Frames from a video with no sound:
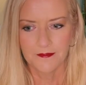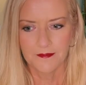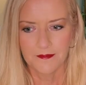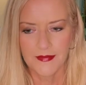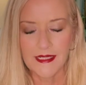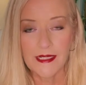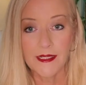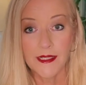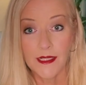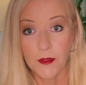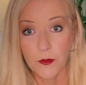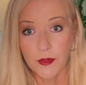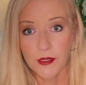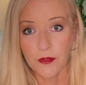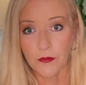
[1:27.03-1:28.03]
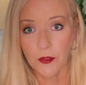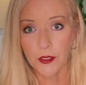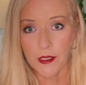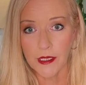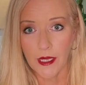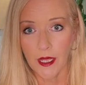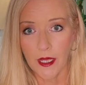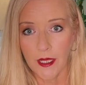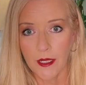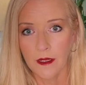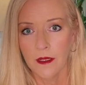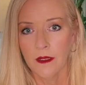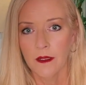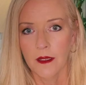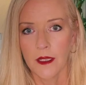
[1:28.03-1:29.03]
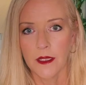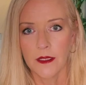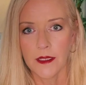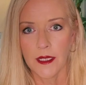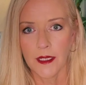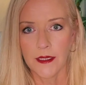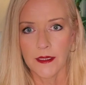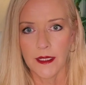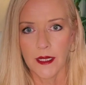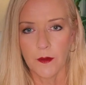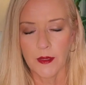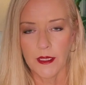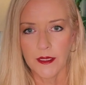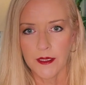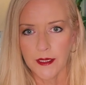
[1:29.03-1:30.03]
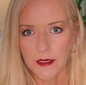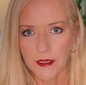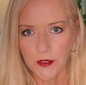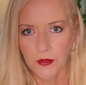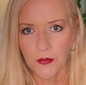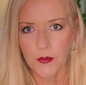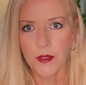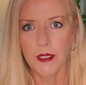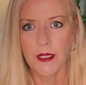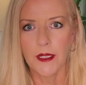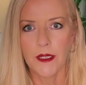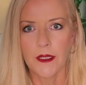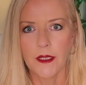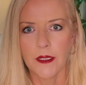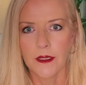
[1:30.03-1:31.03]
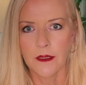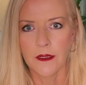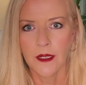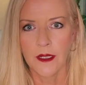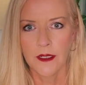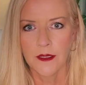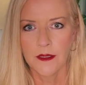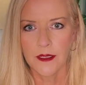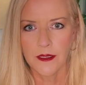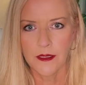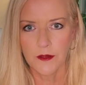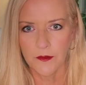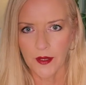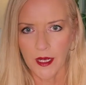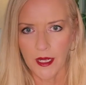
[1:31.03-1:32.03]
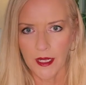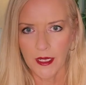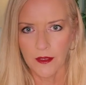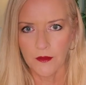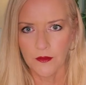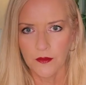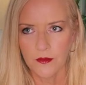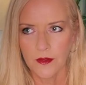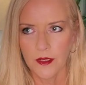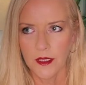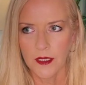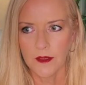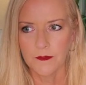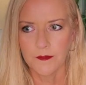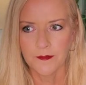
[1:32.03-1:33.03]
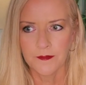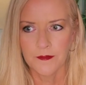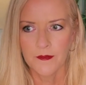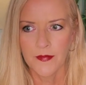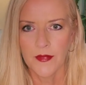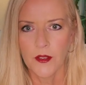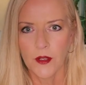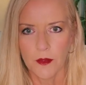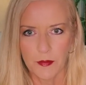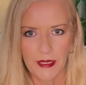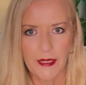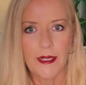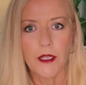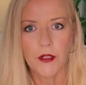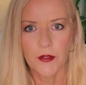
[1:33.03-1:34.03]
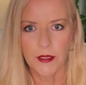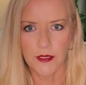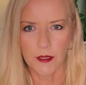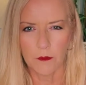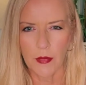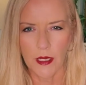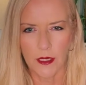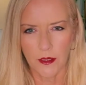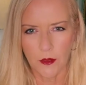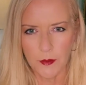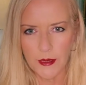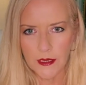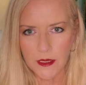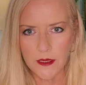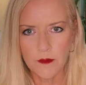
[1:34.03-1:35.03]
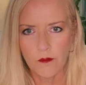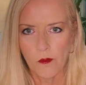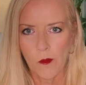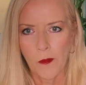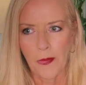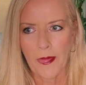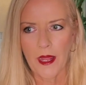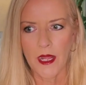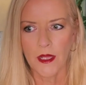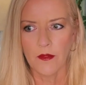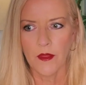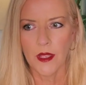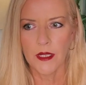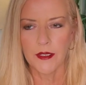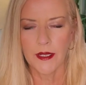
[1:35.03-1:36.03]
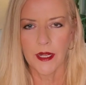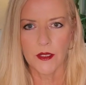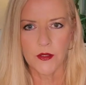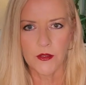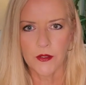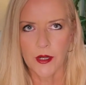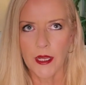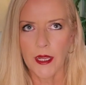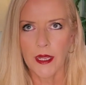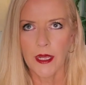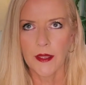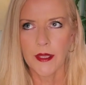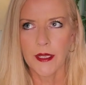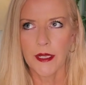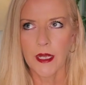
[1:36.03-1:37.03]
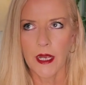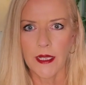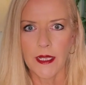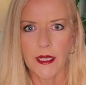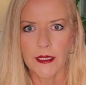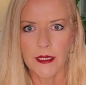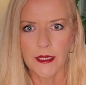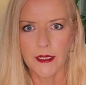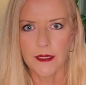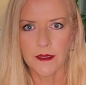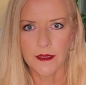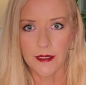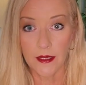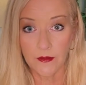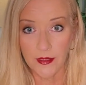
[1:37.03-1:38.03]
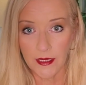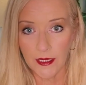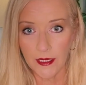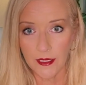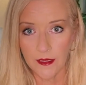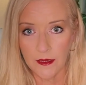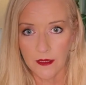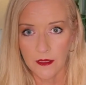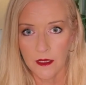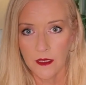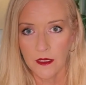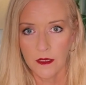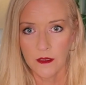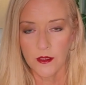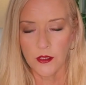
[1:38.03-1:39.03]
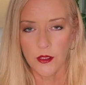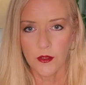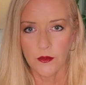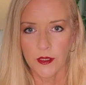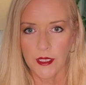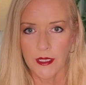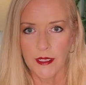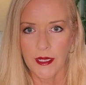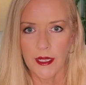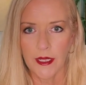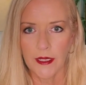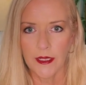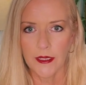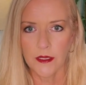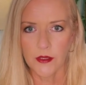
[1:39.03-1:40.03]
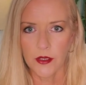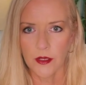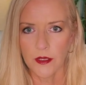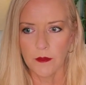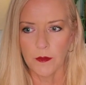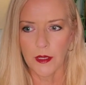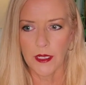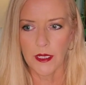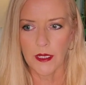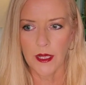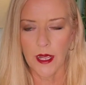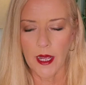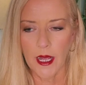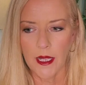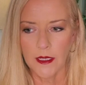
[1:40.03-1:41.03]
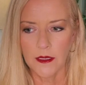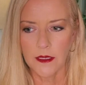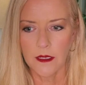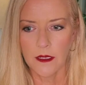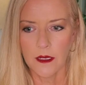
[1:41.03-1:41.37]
60 was the first day, and the second day I went to 63 and then 65. I've been increasing by little bits. And then yesterday, I think I ended at 70. So today he started me at